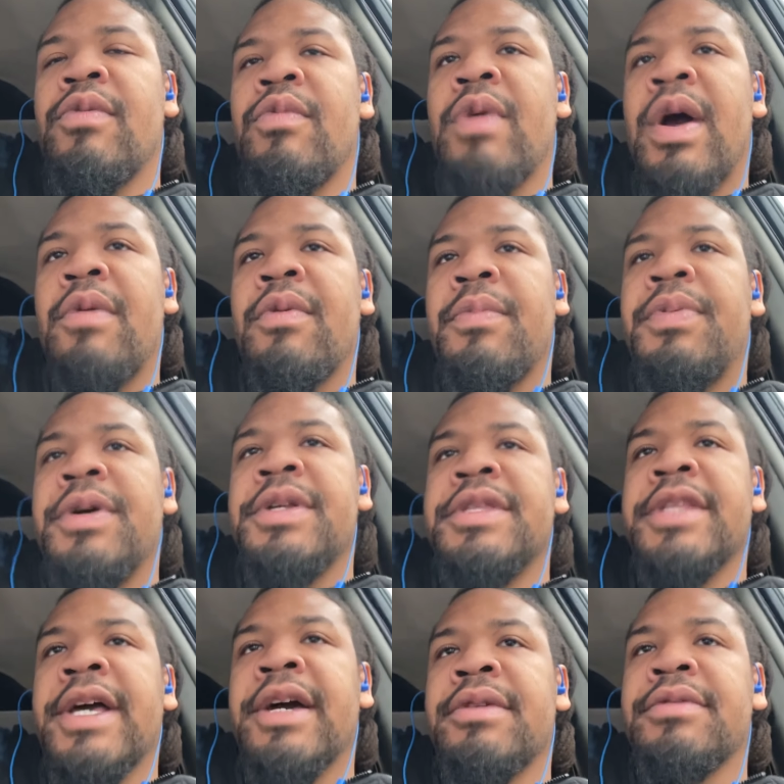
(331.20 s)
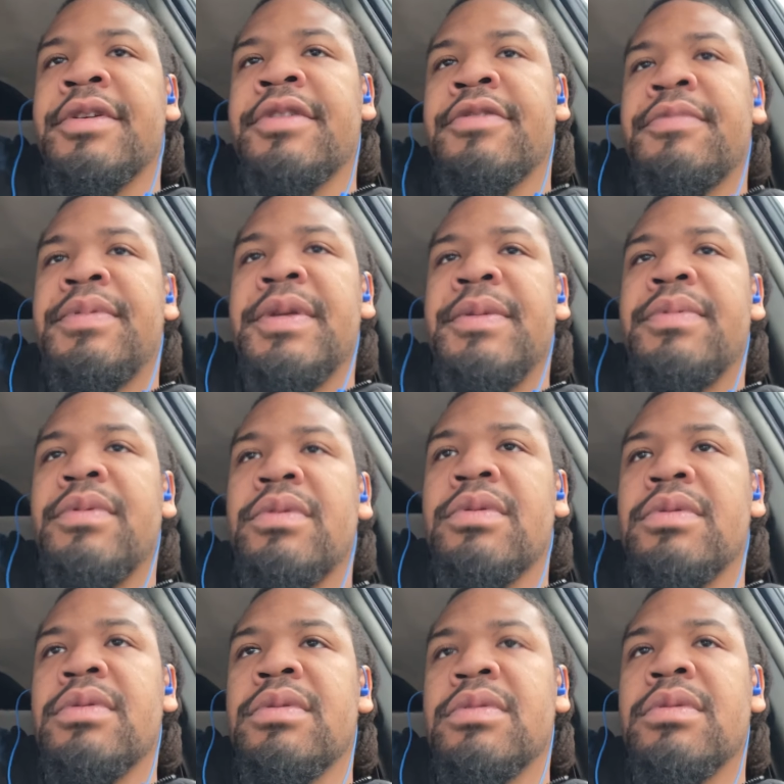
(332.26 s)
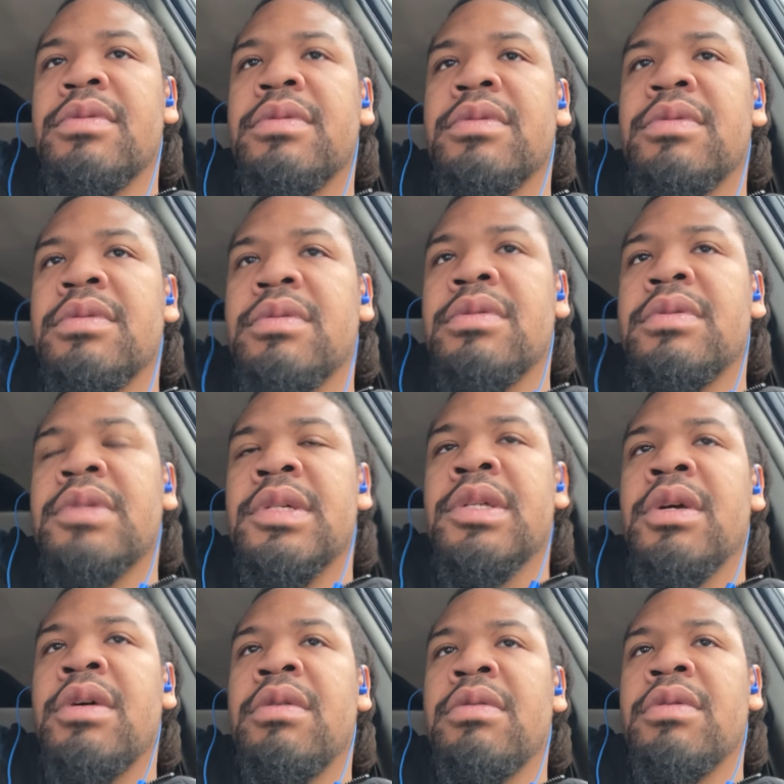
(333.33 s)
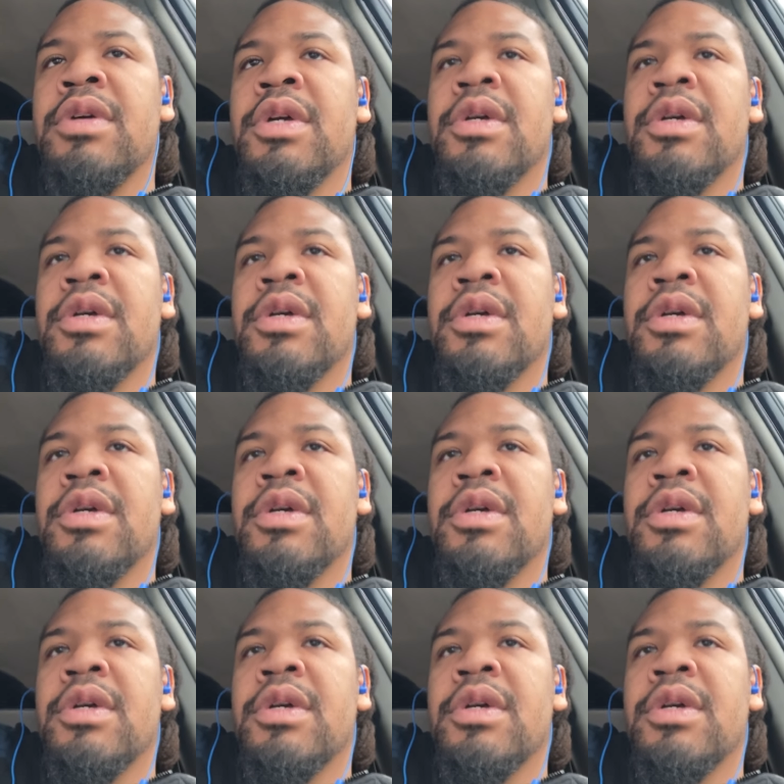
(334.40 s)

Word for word: while we're putting down other people, you know.